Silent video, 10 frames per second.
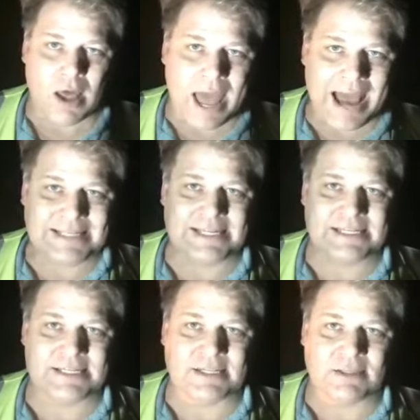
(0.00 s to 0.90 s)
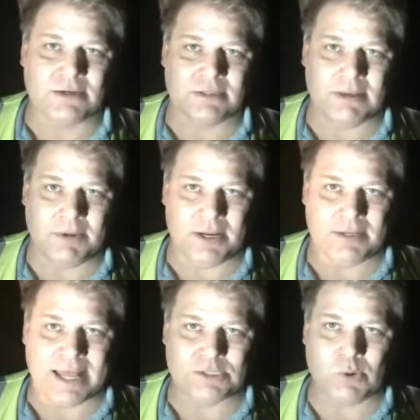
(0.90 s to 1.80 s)
Access is a little limited.
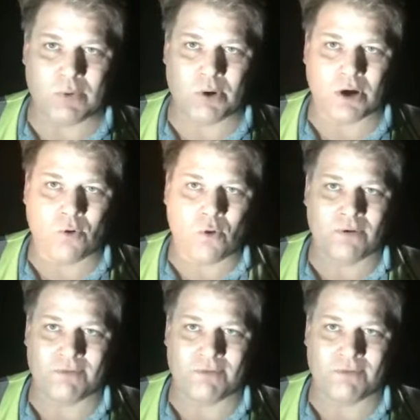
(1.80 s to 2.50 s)
That's why we're a quarter